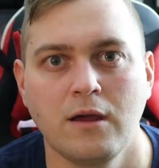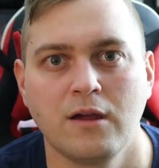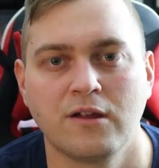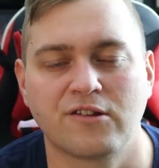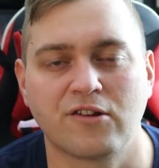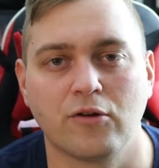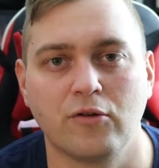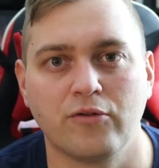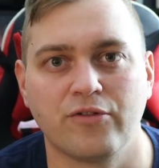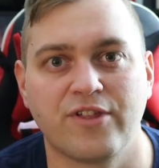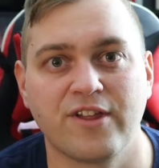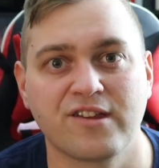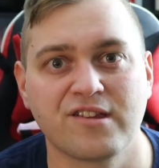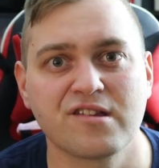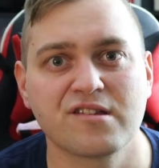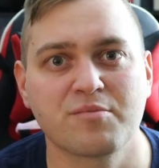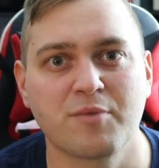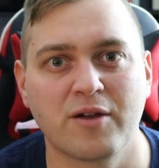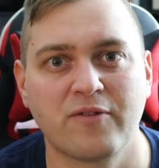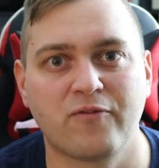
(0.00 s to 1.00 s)
So this
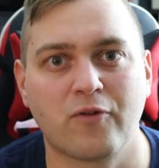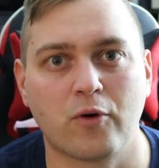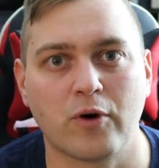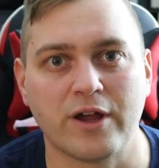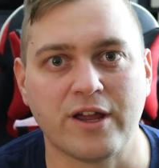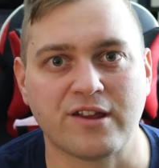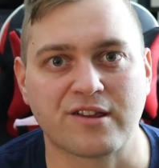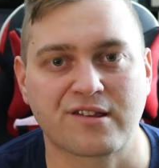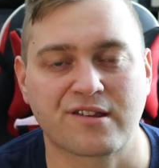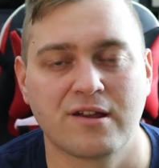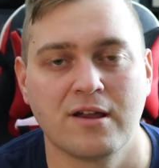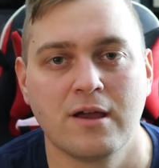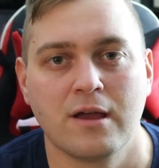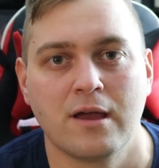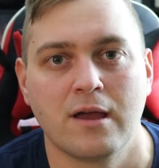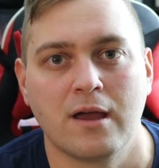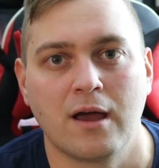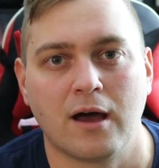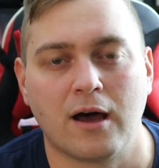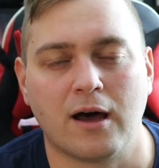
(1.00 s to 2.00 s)
is my voice
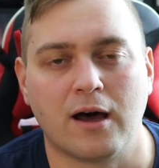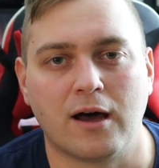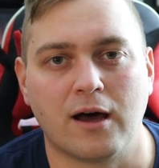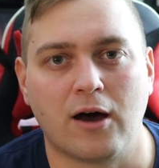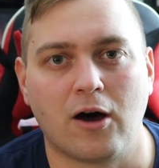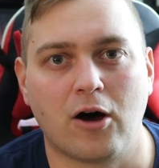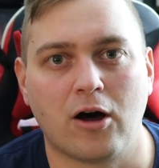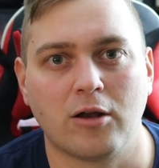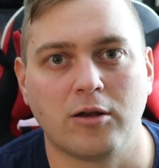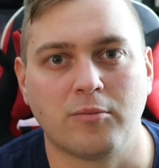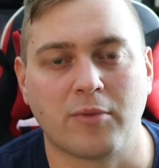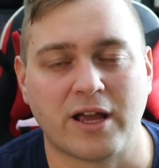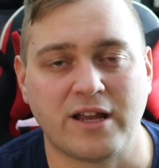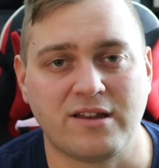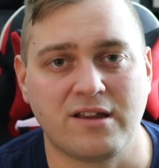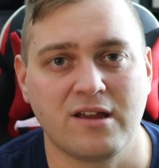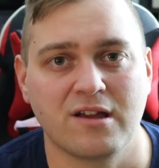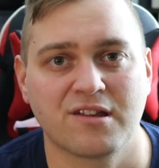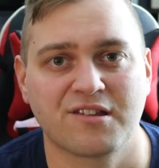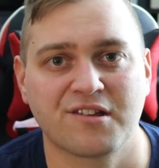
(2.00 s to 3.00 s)
on my
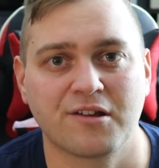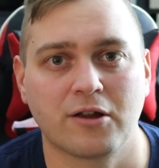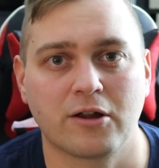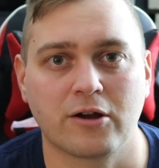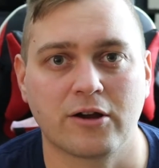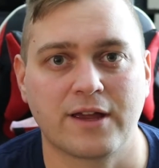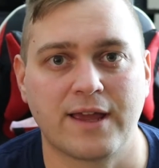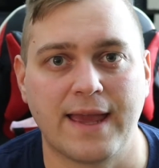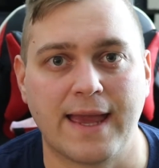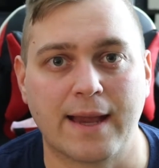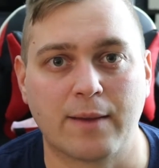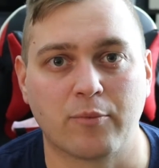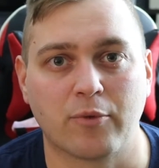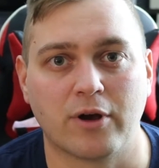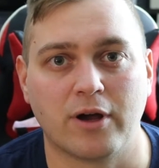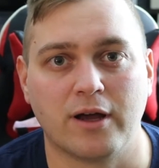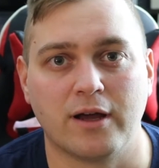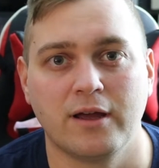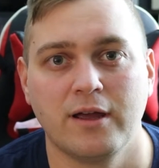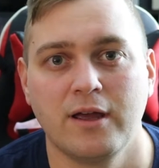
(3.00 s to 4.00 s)
DSLR
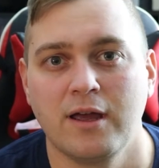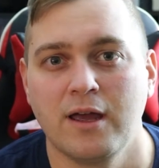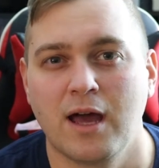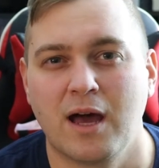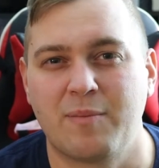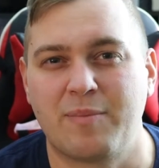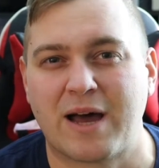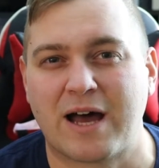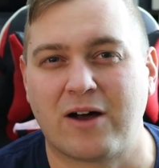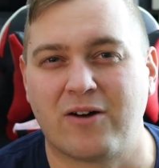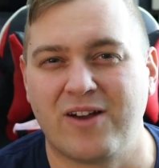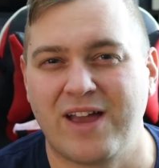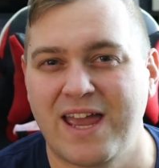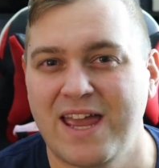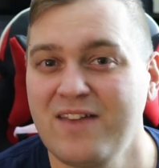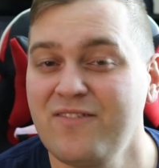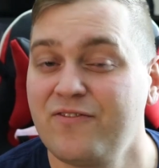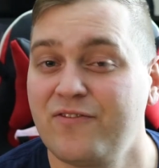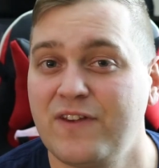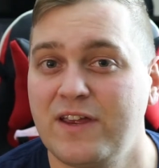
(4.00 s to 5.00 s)
camera, about
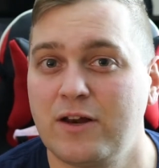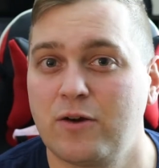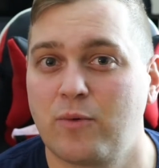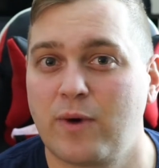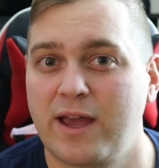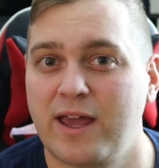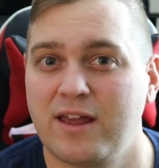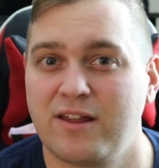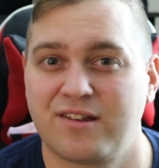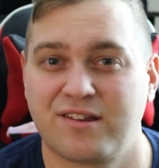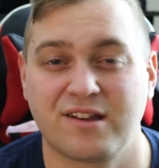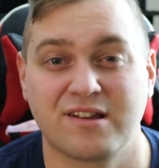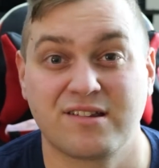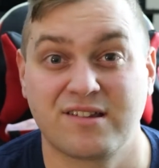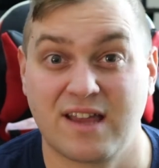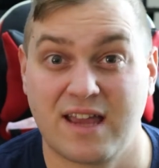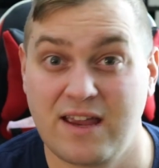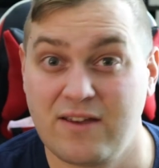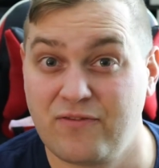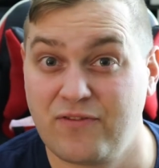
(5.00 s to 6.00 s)
8 feet away, 6
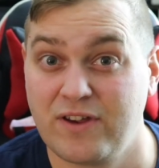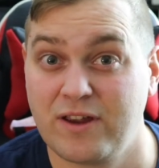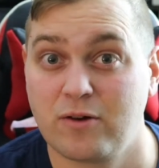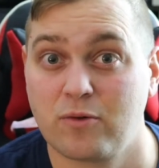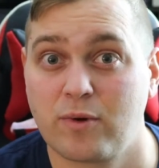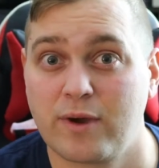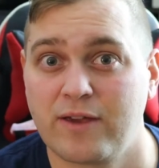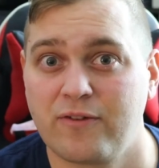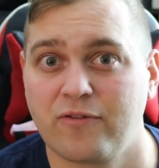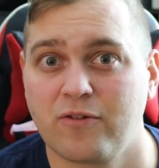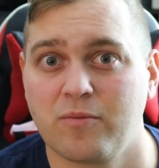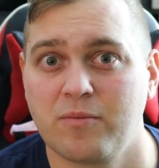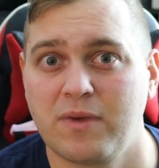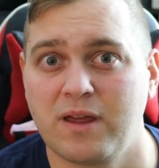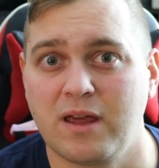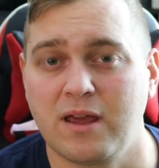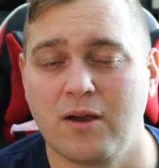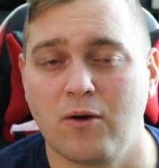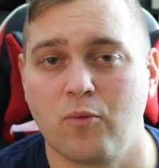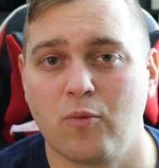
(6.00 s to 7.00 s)
to 8 feet away from
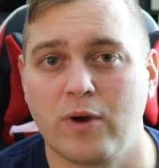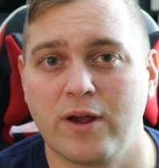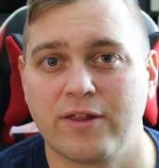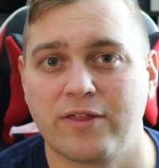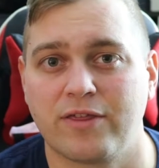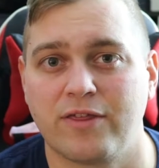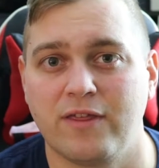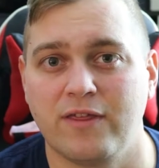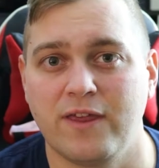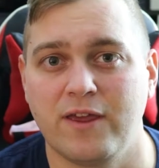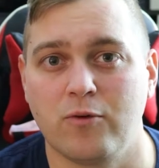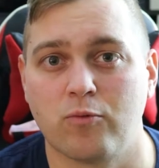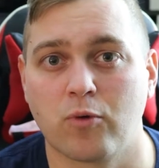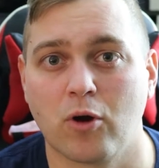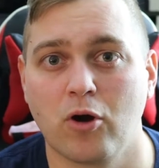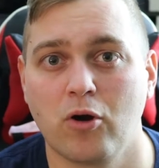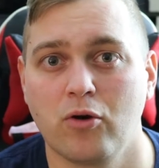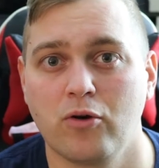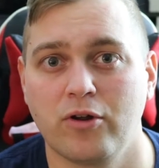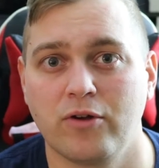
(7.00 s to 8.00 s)
me, with the
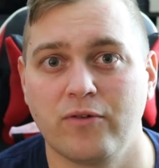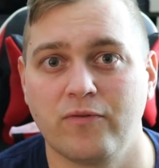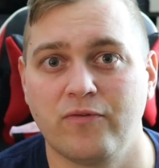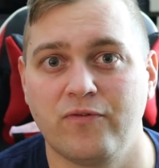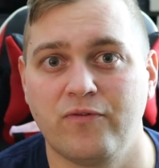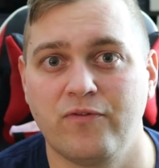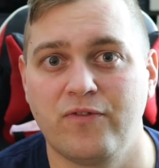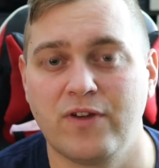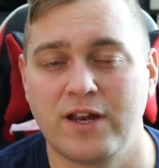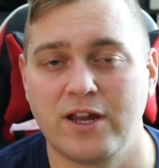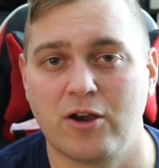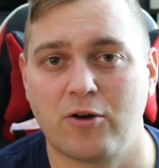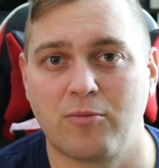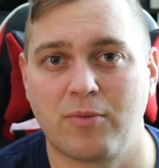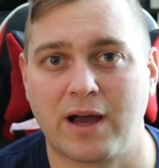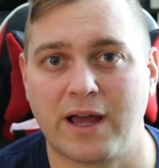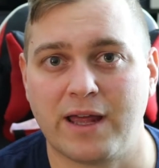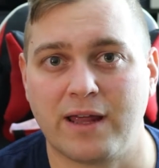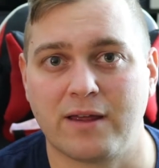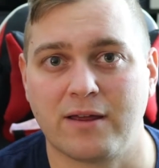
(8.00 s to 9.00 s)
Rode
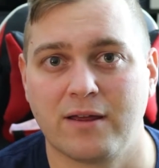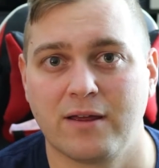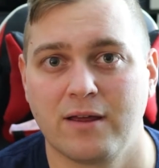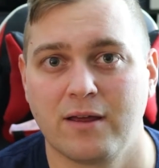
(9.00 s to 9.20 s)
VideoMic